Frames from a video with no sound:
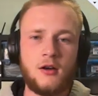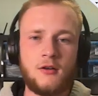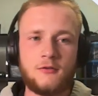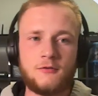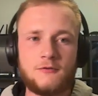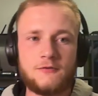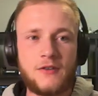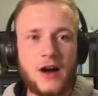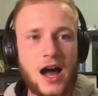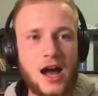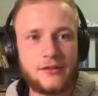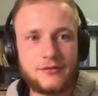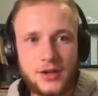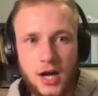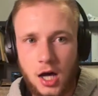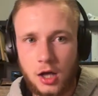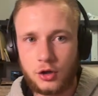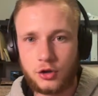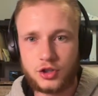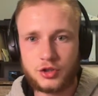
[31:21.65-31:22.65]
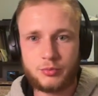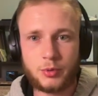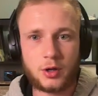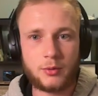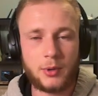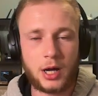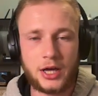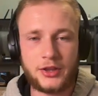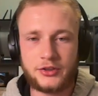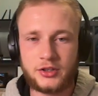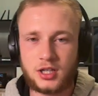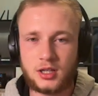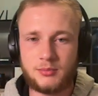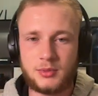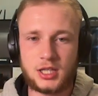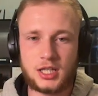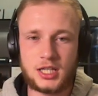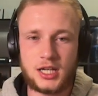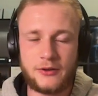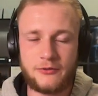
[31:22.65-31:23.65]
$5 per month could
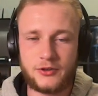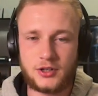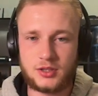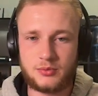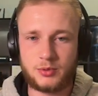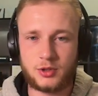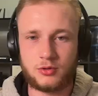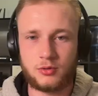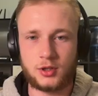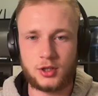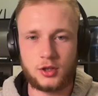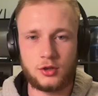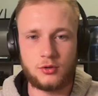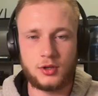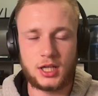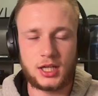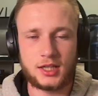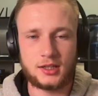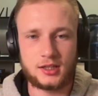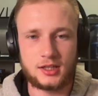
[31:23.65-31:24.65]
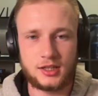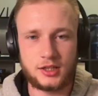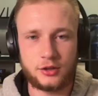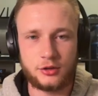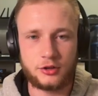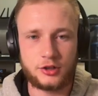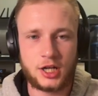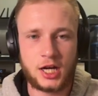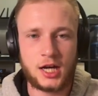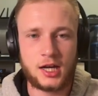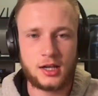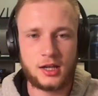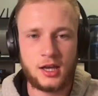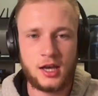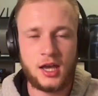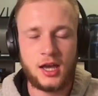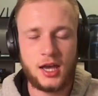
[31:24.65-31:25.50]
be the difference between you getting the deal or not